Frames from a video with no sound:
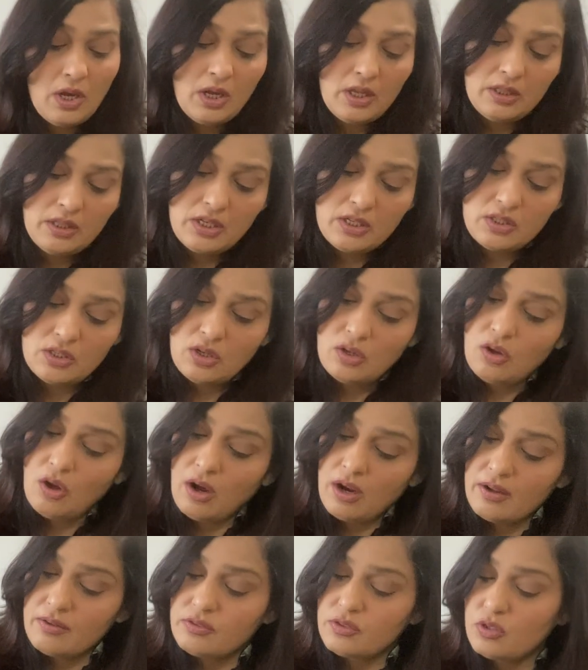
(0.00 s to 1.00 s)
There's a
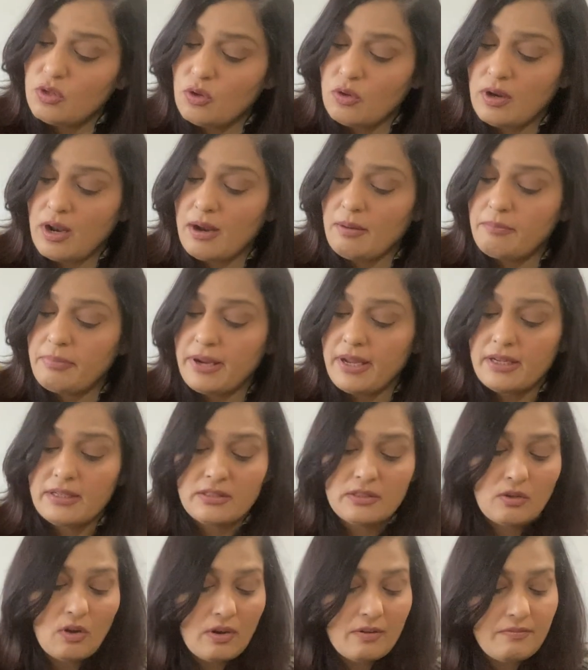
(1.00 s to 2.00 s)
lot of slow down breaks,
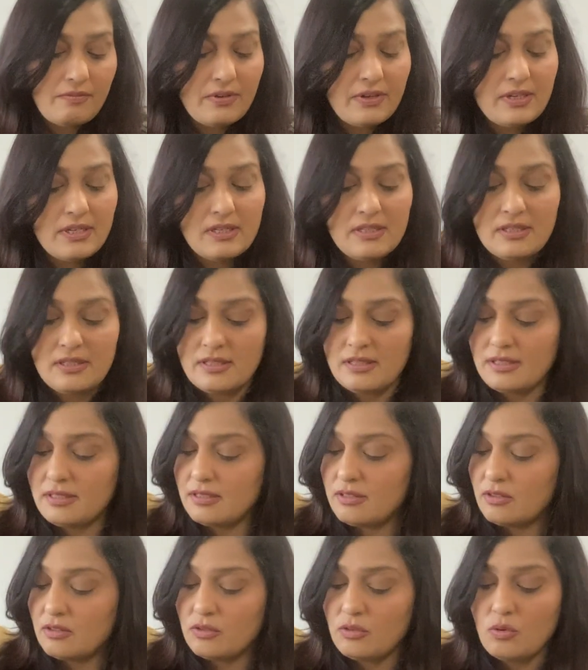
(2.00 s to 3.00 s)
confidence,
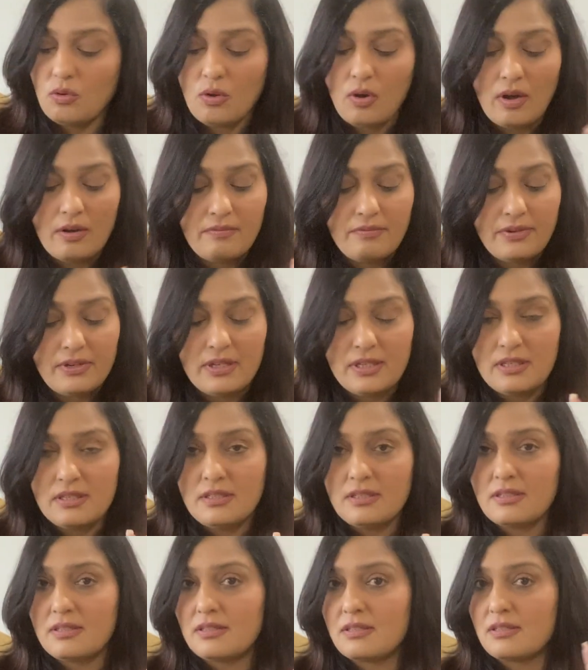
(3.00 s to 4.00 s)
no
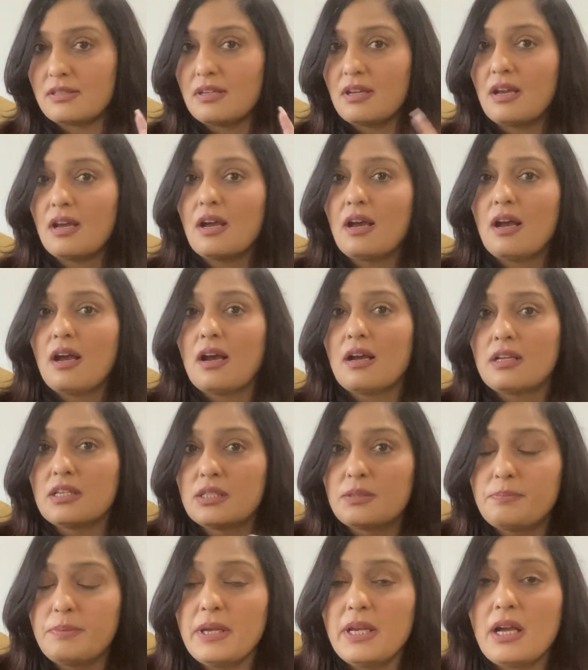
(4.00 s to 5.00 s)
confidence.
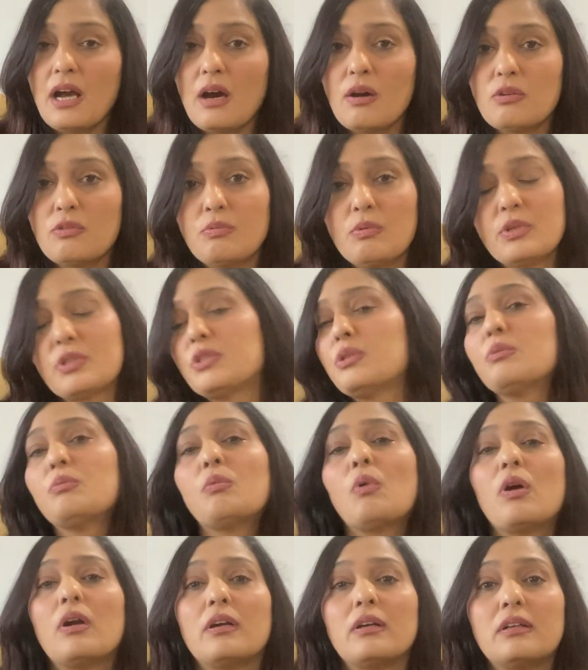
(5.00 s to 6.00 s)
Speak out what you
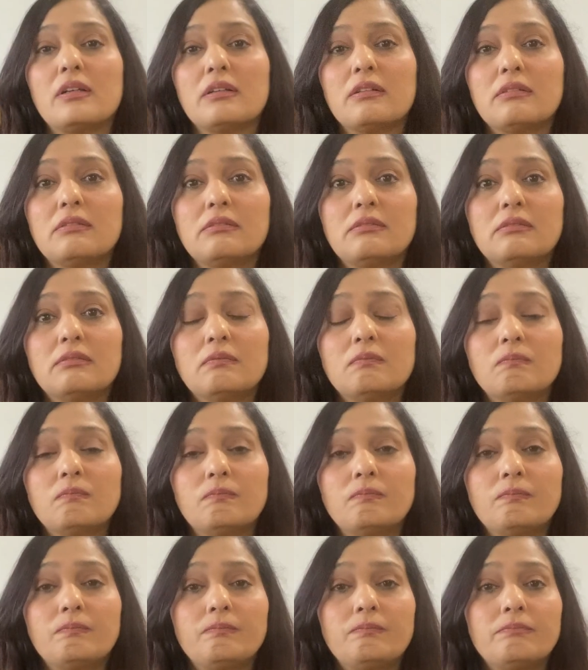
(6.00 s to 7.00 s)
want.
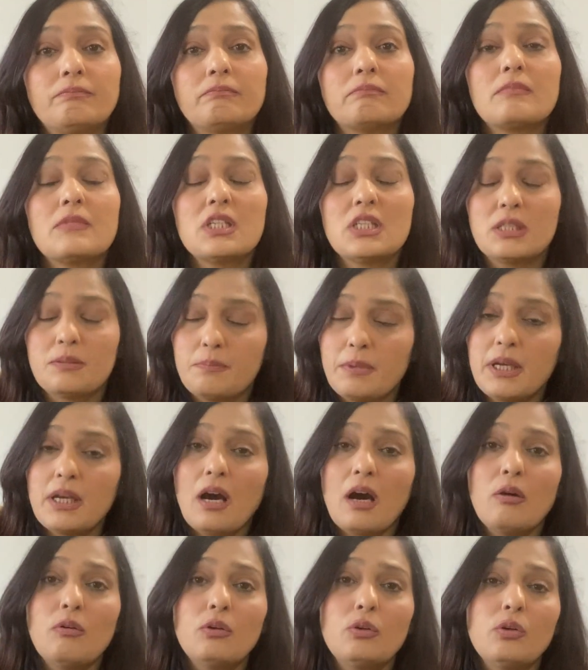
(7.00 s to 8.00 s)
Speak
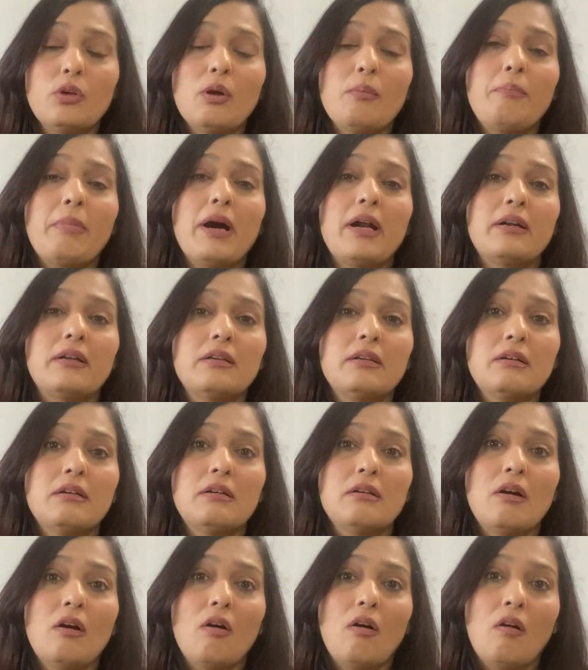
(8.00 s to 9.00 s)
out to your partner
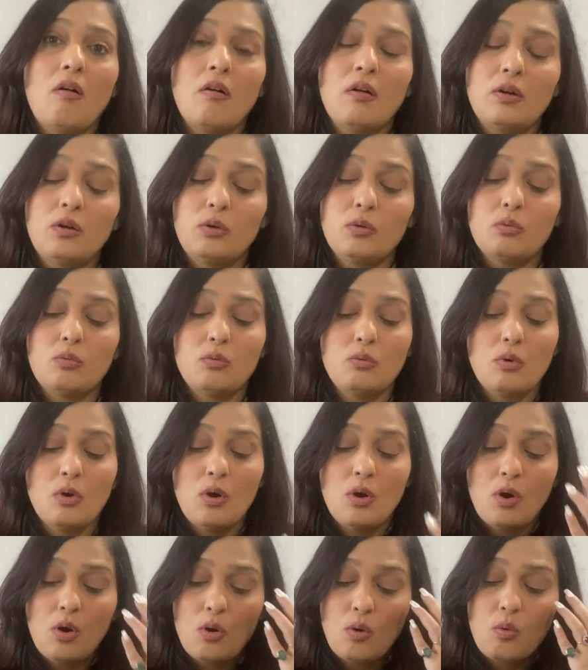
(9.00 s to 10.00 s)
or to
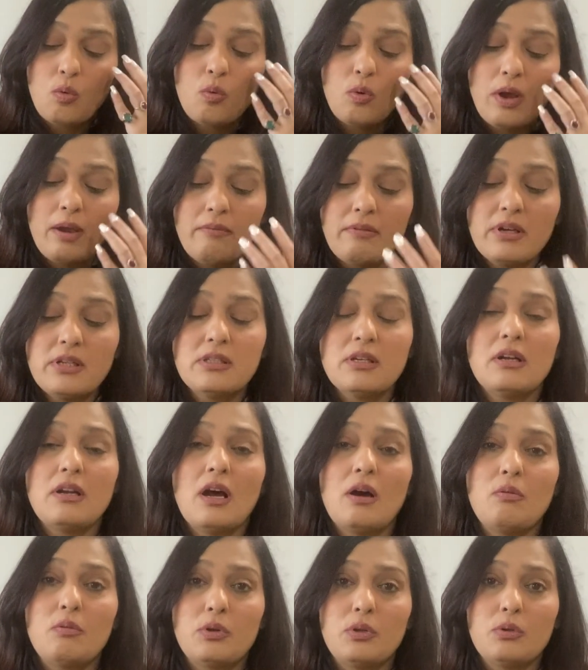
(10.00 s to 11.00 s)
whoever's
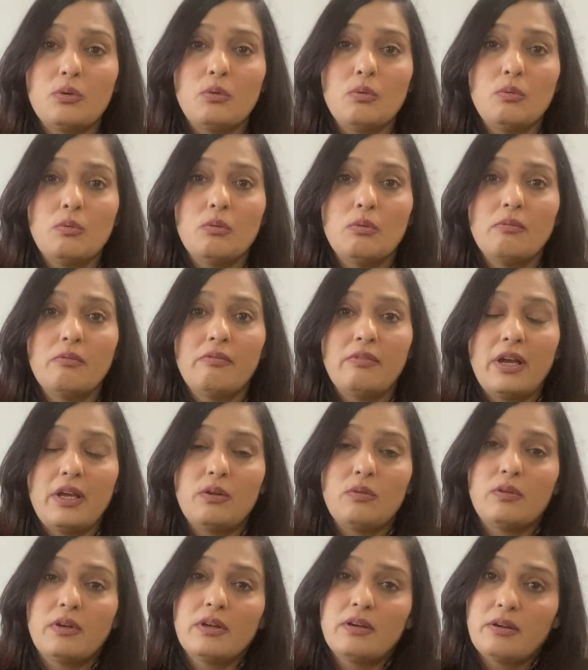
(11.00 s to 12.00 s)
around you where
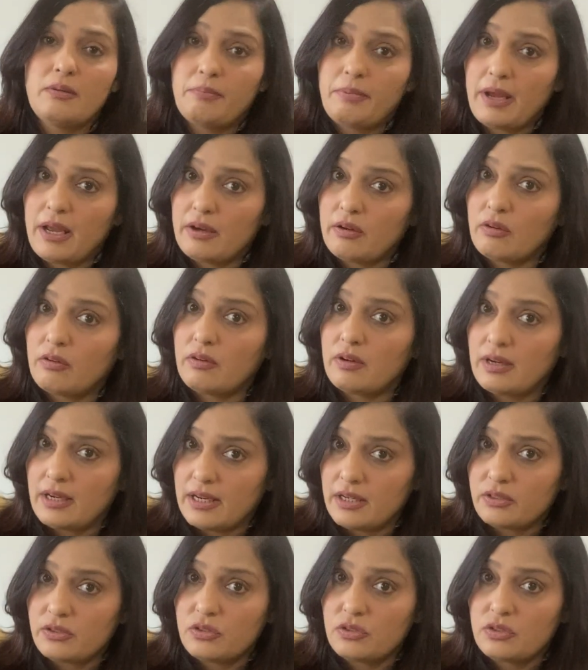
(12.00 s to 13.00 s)
you can repair your
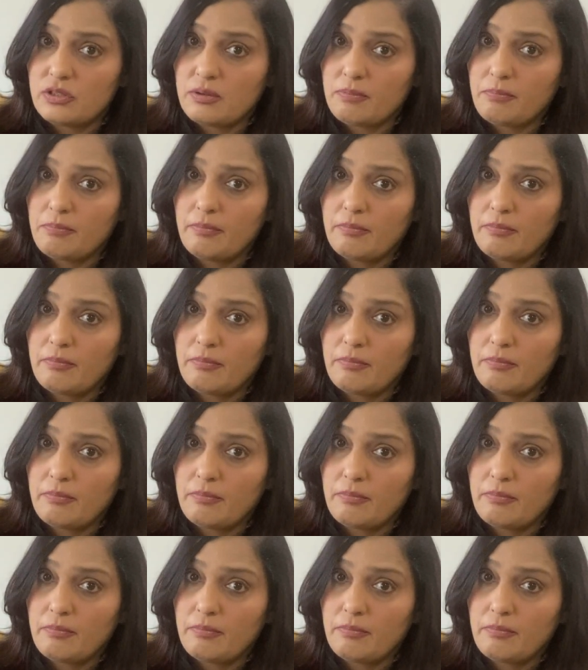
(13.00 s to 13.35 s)
relationship.